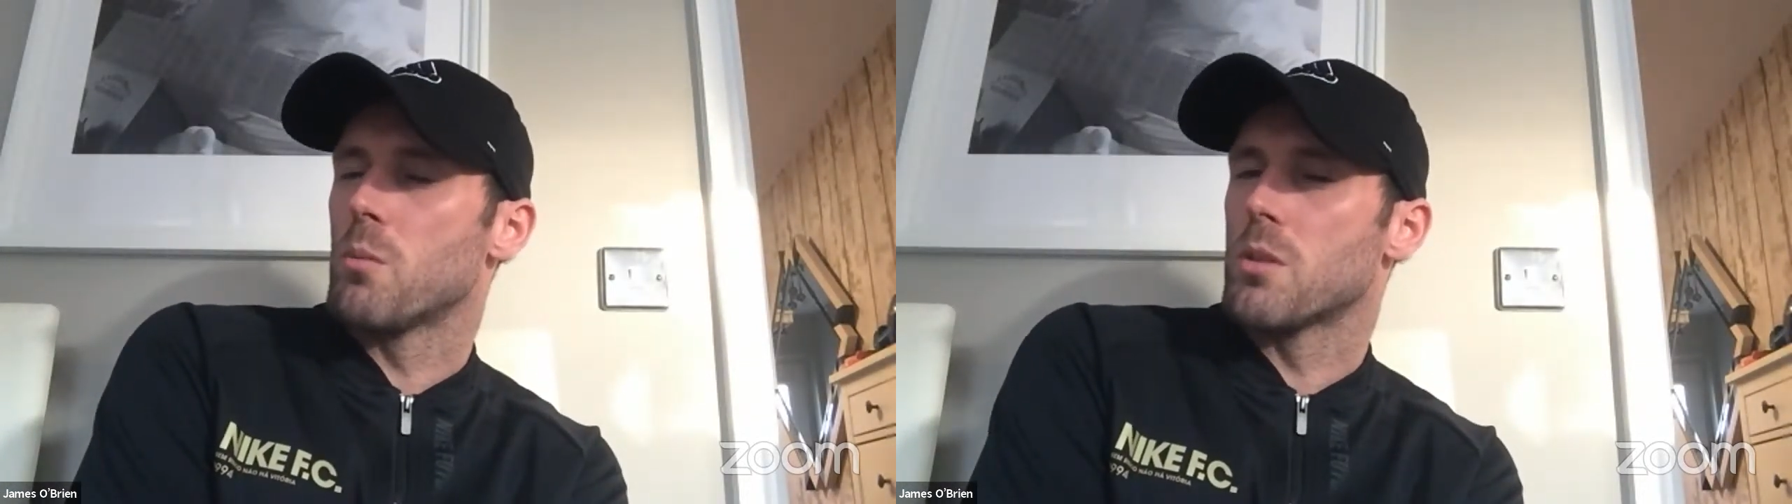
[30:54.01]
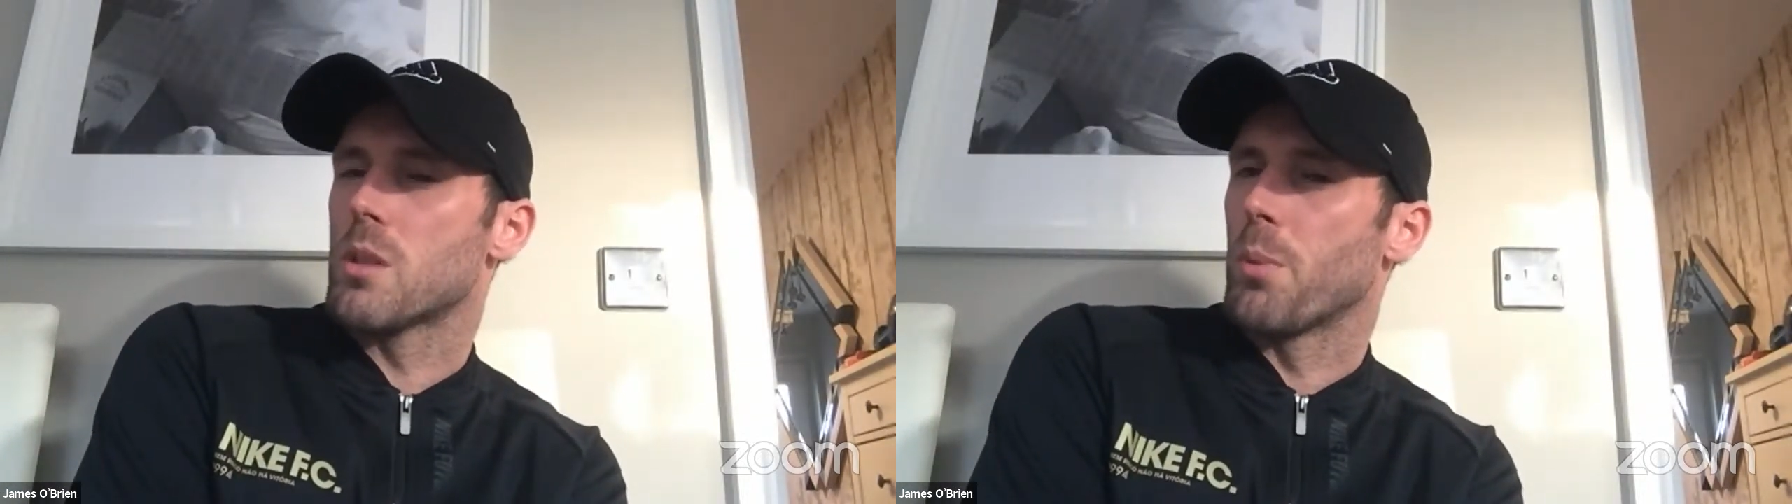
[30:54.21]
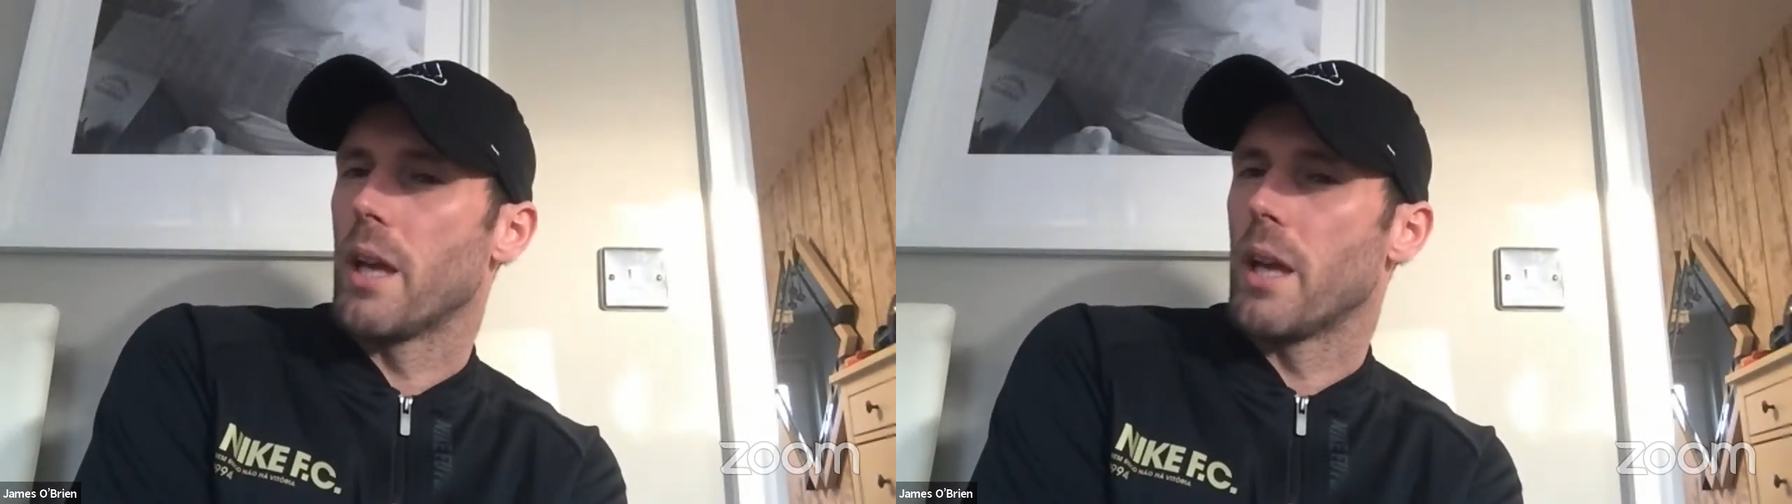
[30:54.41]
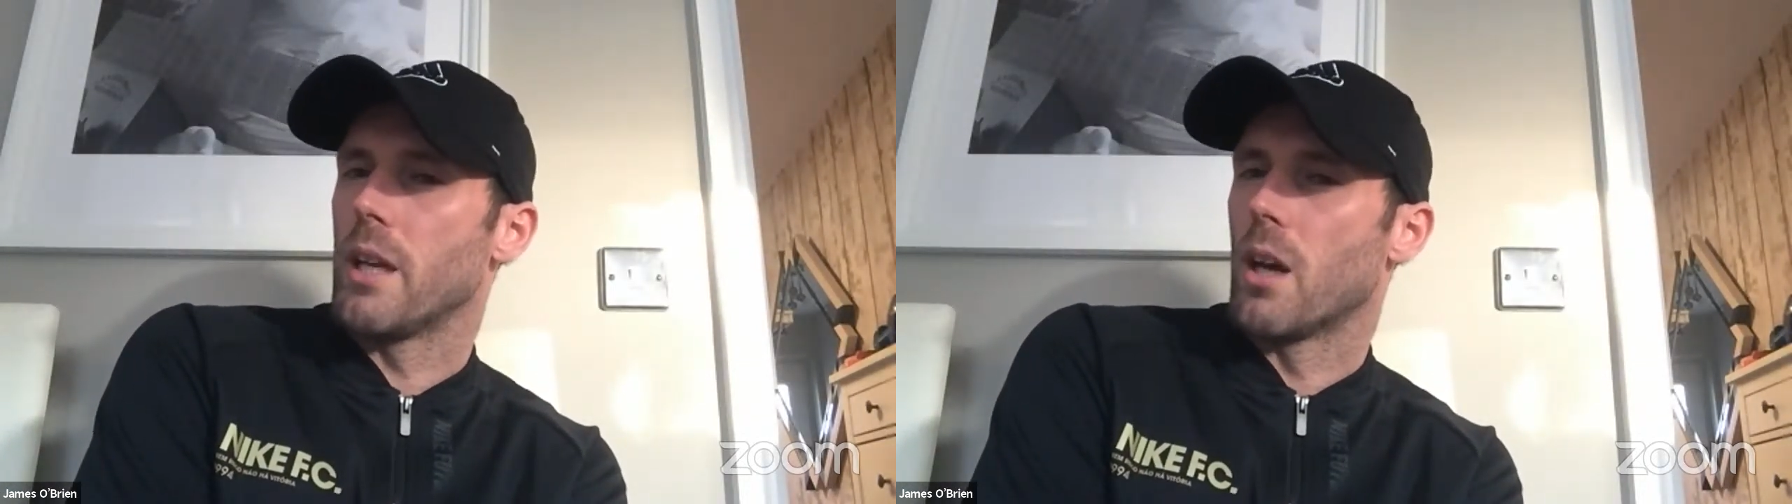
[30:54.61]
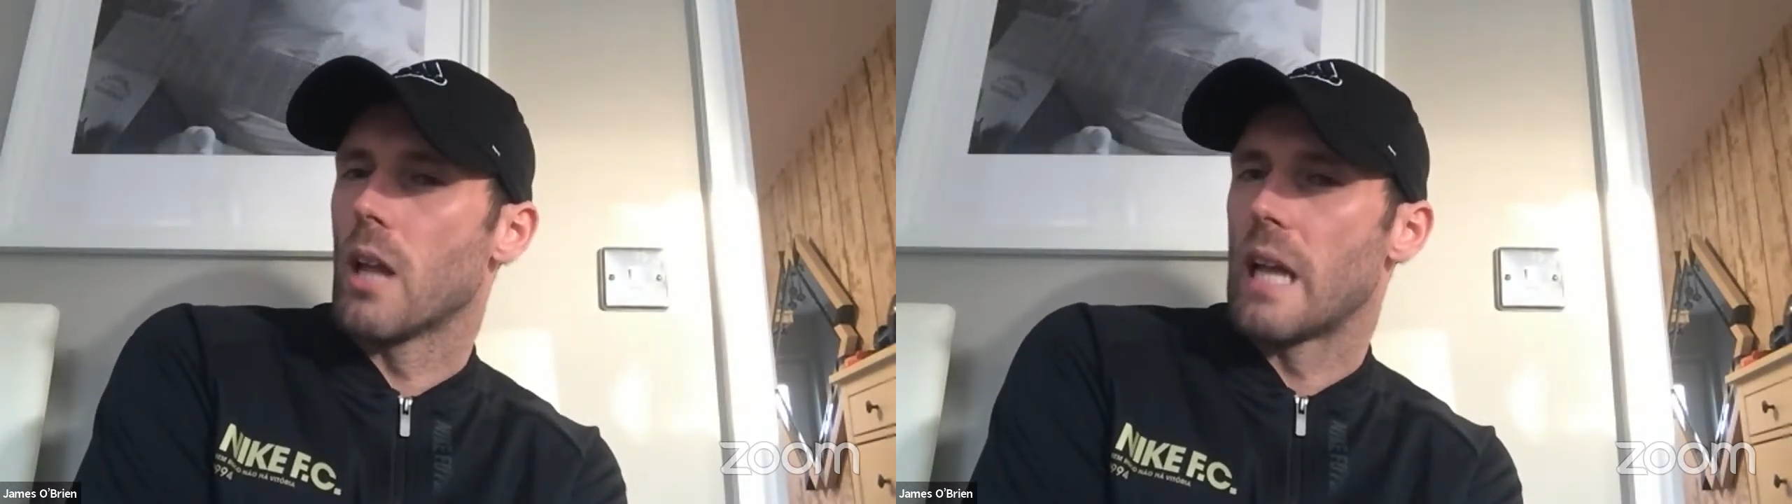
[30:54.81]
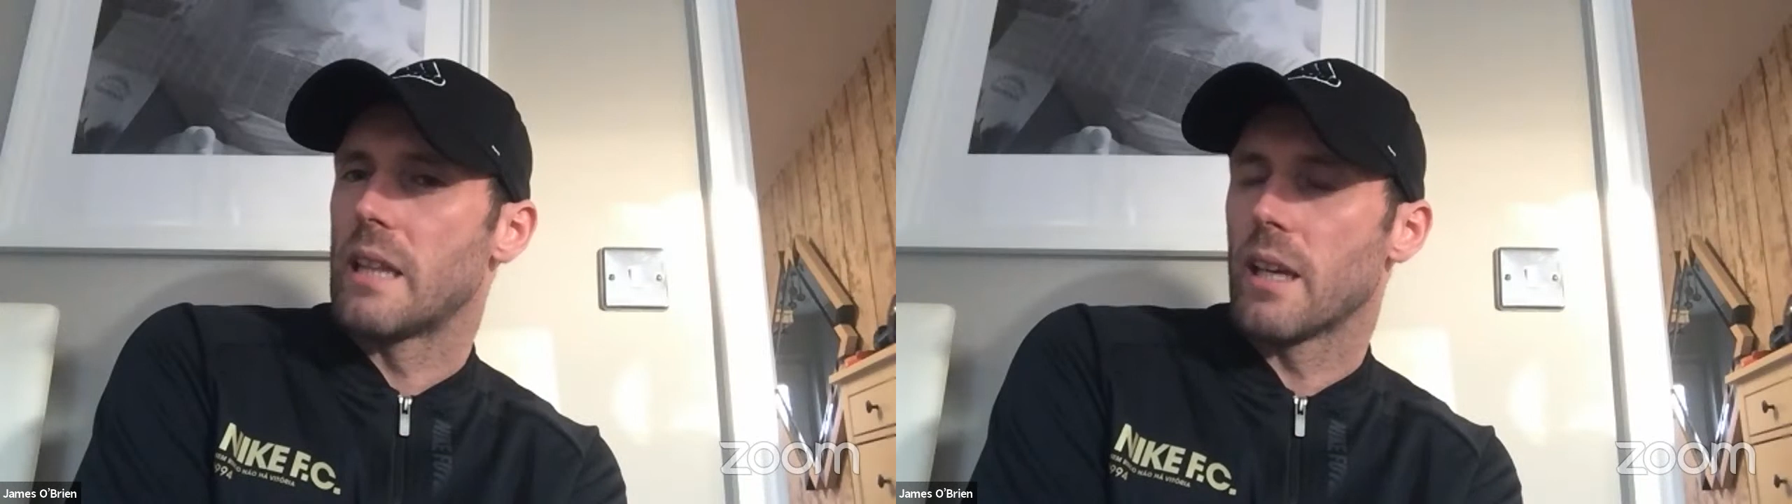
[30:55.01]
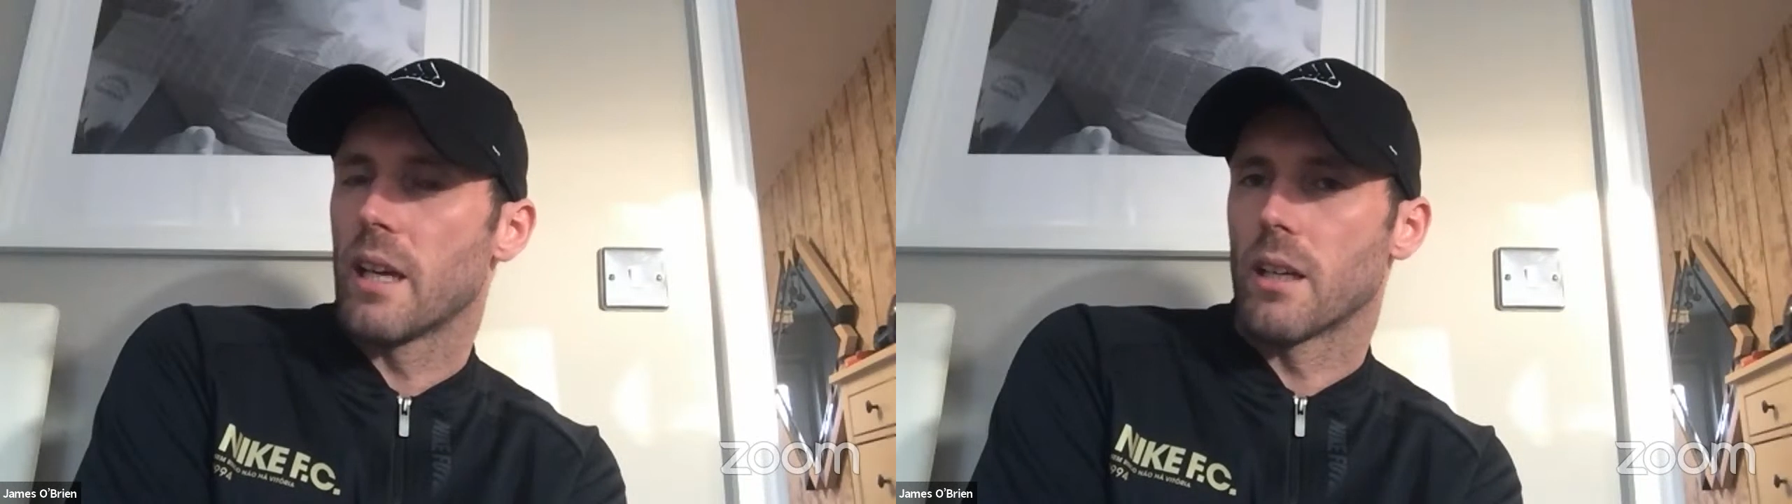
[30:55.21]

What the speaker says: was to play a young lad there,